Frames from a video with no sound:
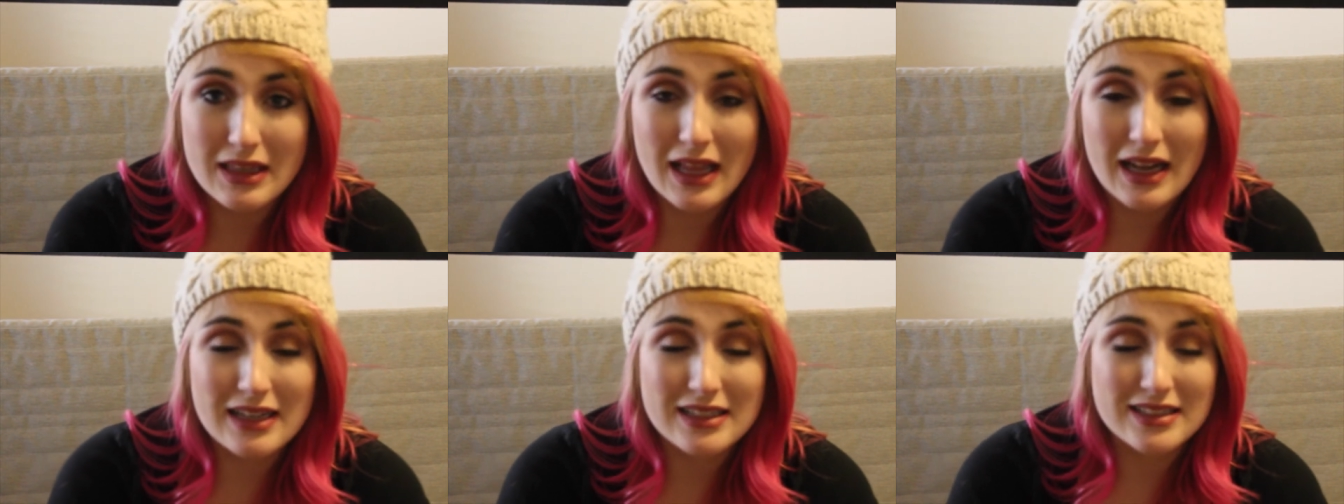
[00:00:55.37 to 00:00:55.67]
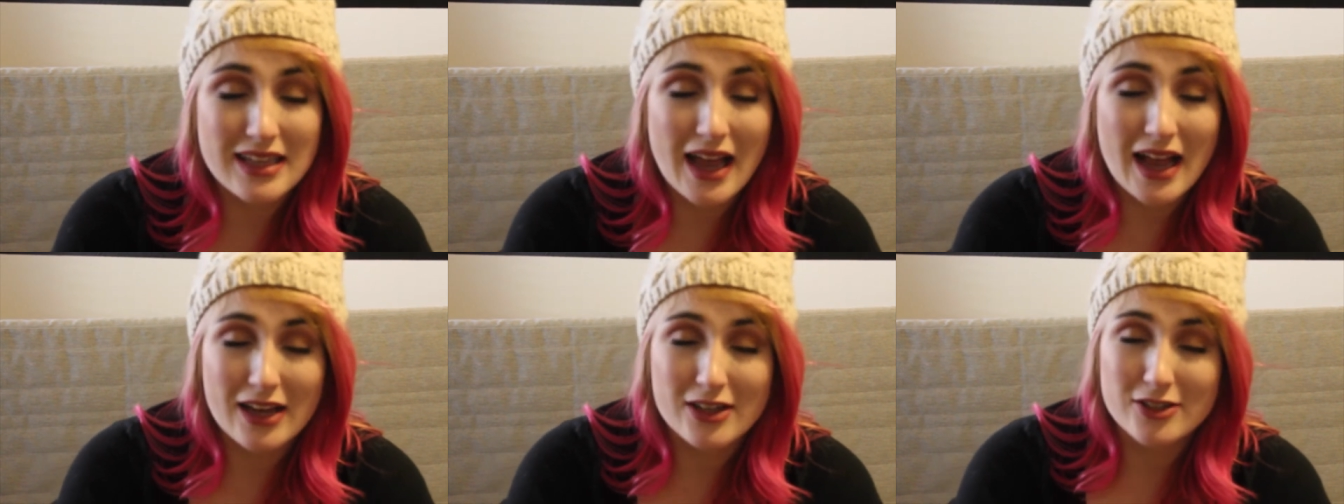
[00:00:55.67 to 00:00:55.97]
That
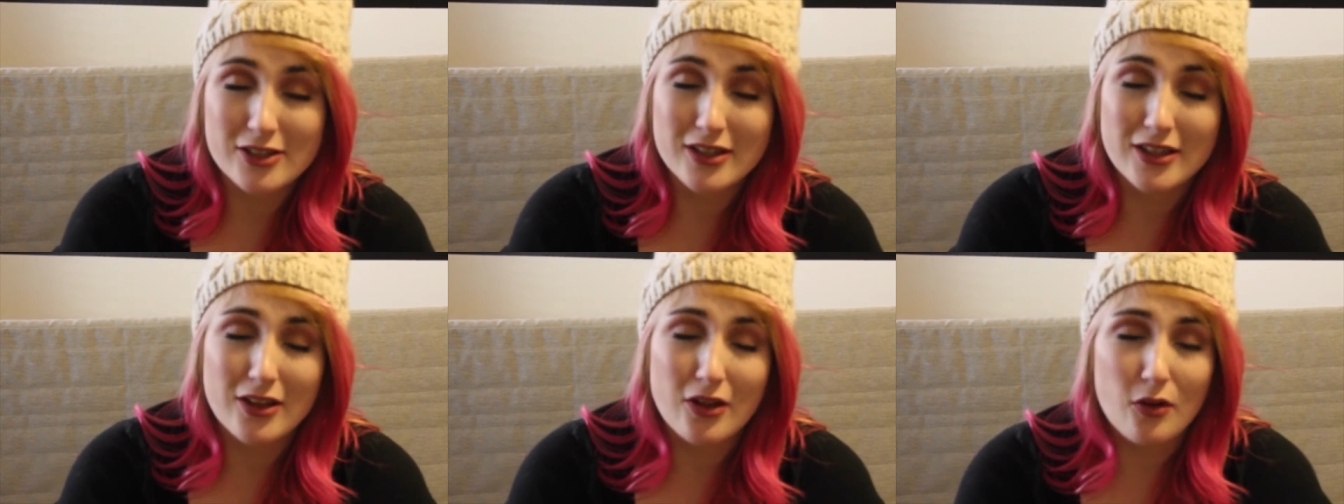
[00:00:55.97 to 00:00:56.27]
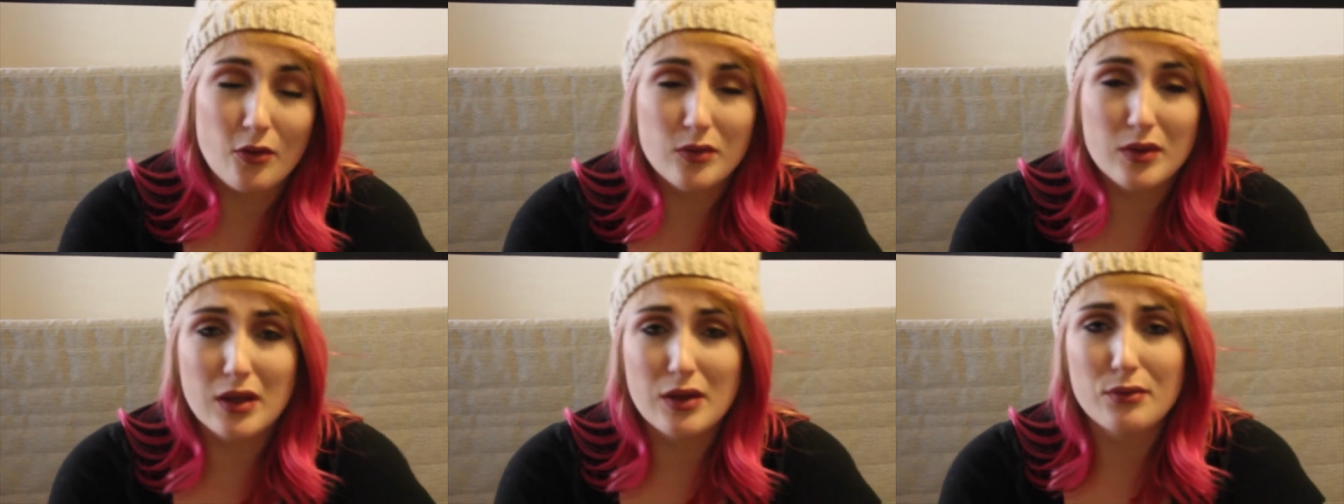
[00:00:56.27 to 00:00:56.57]
is actually the
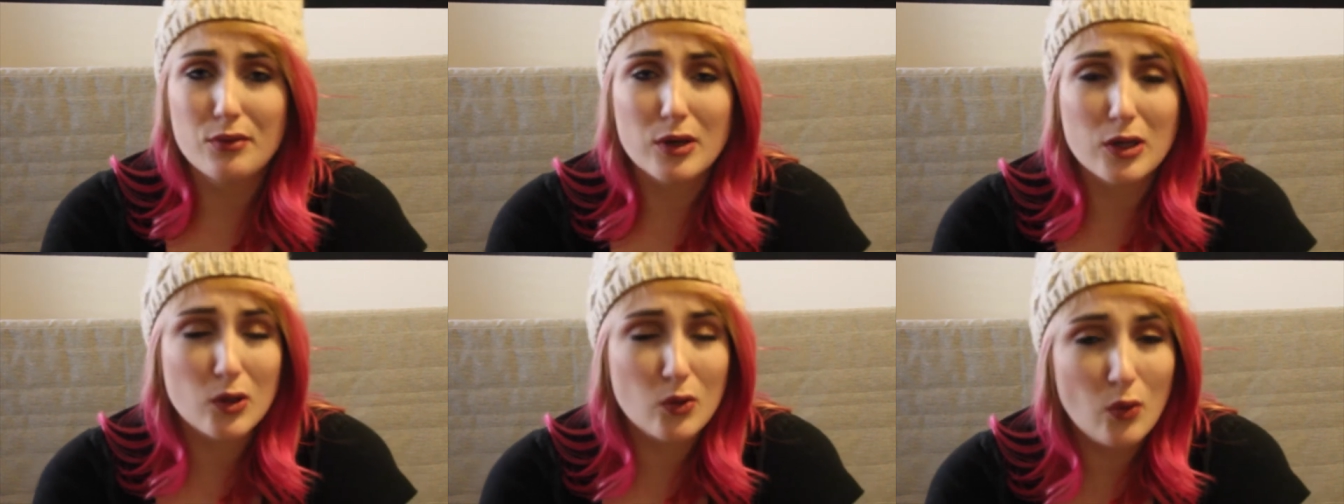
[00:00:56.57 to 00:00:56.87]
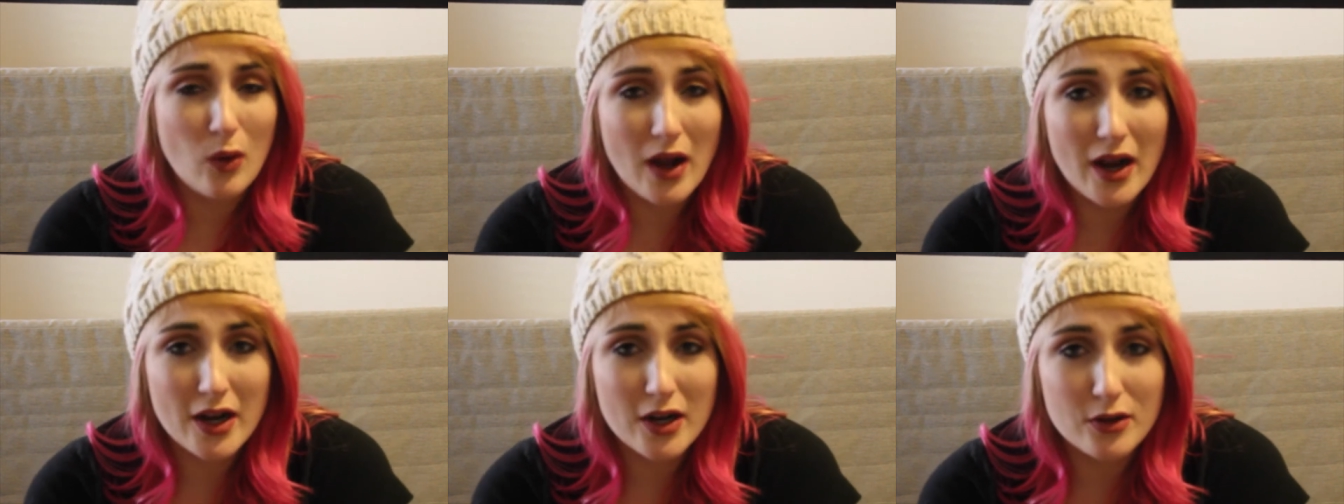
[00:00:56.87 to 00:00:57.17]
only
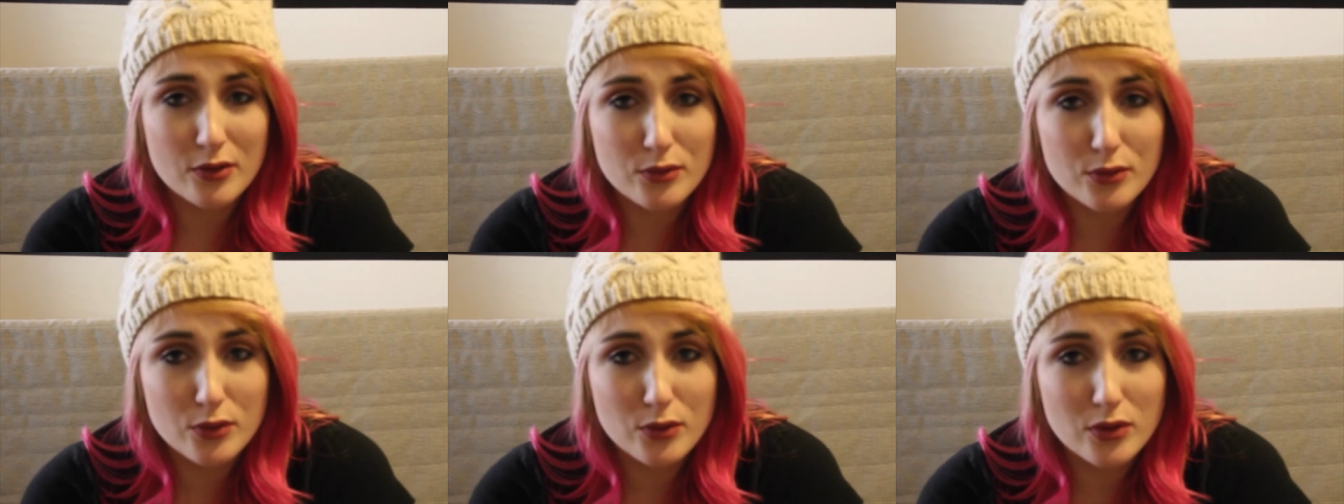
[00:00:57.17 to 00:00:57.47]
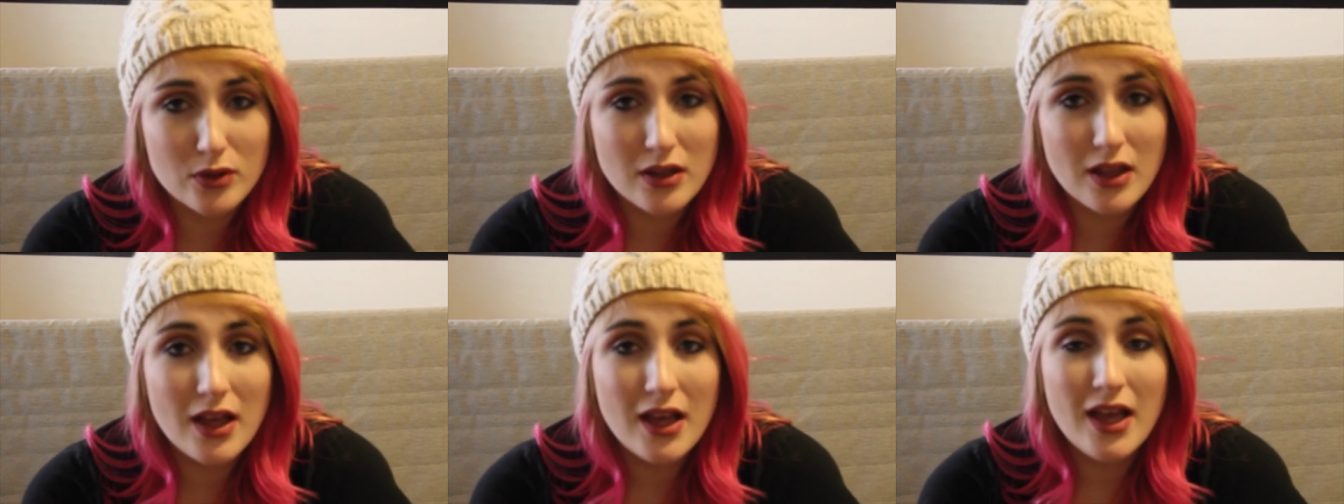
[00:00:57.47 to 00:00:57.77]
required
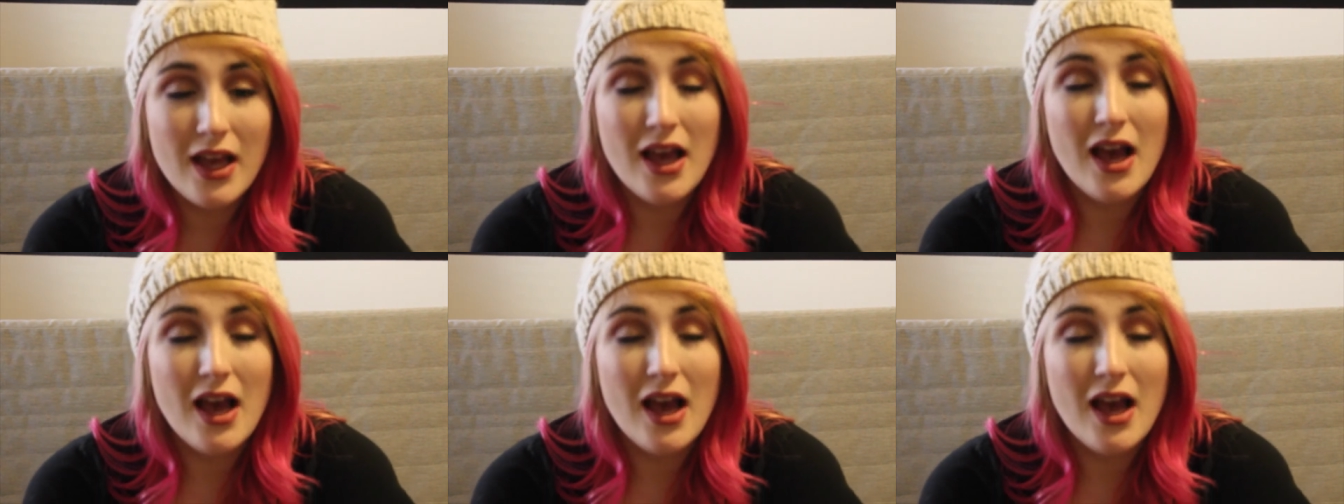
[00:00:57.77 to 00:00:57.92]
rule.